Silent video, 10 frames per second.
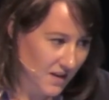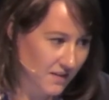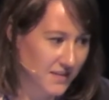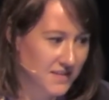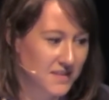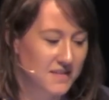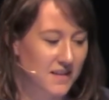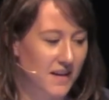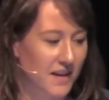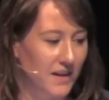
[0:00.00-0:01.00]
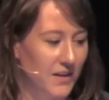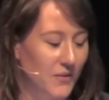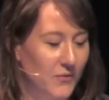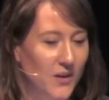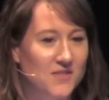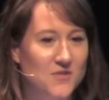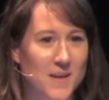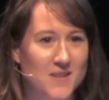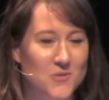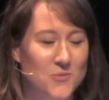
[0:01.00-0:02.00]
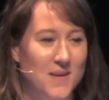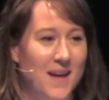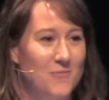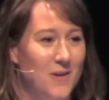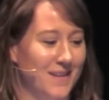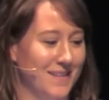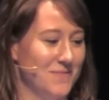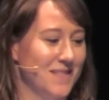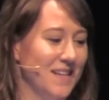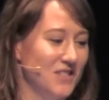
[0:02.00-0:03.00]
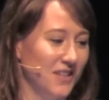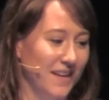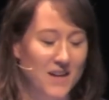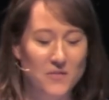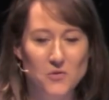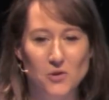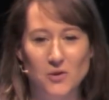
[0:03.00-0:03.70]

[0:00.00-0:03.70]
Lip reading: This is a fundamental network limitation. If your